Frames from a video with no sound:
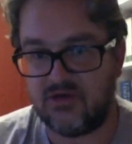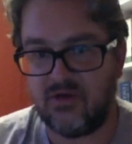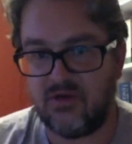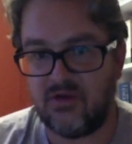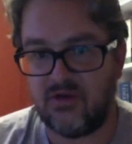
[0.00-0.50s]

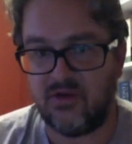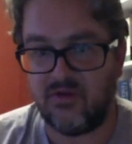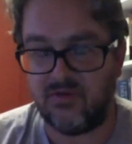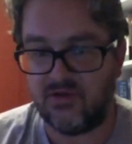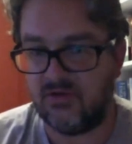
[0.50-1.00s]
and they've been
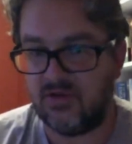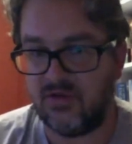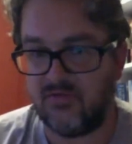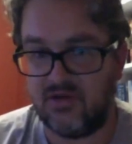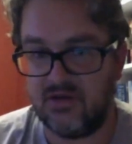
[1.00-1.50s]
doing that for
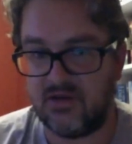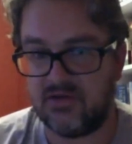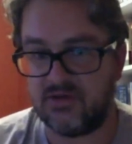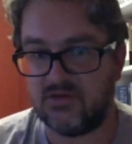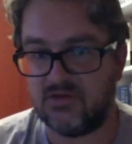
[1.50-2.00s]
years.
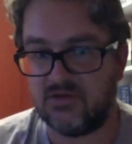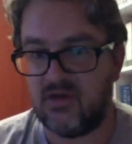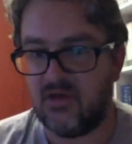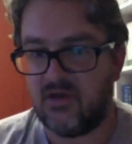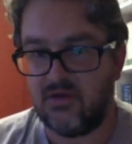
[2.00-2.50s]

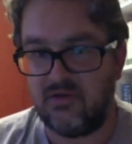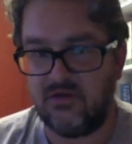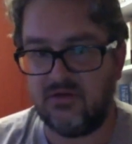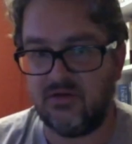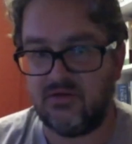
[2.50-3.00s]
And
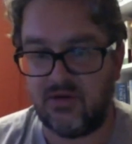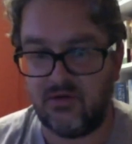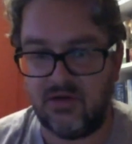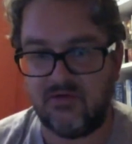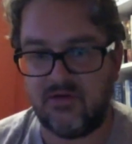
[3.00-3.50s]
they're not even
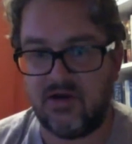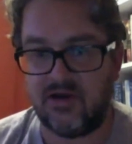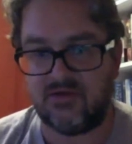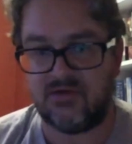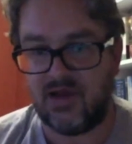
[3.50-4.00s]
allowed to
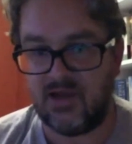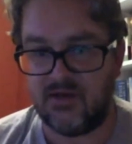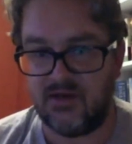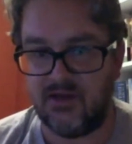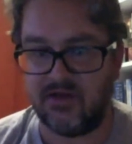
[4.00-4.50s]
land it
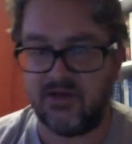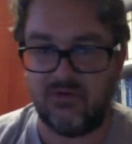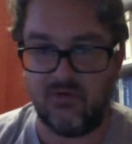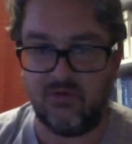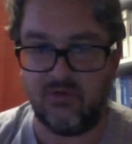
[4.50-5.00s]
and give it
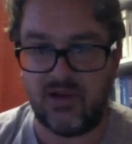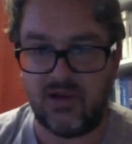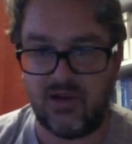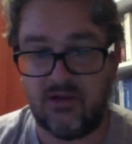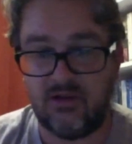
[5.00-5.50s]
away
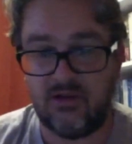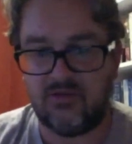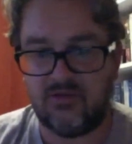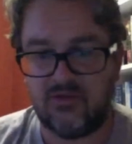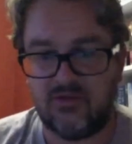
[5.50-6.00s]

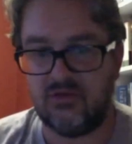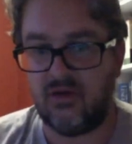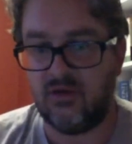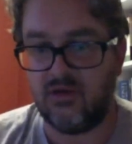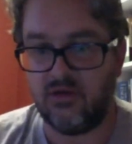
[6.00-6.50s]
to like
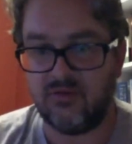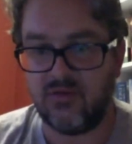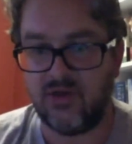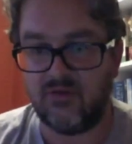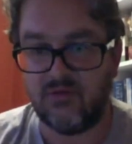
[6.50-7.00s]

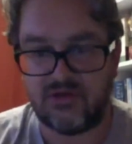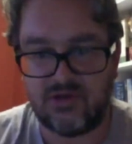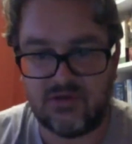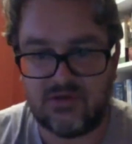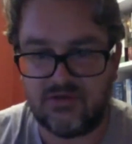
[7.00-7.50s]
homeless
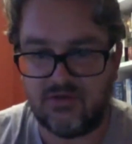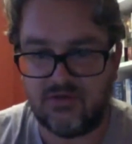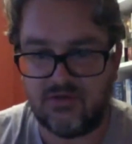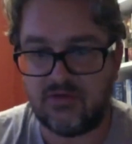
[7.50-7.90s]
shelters or anything.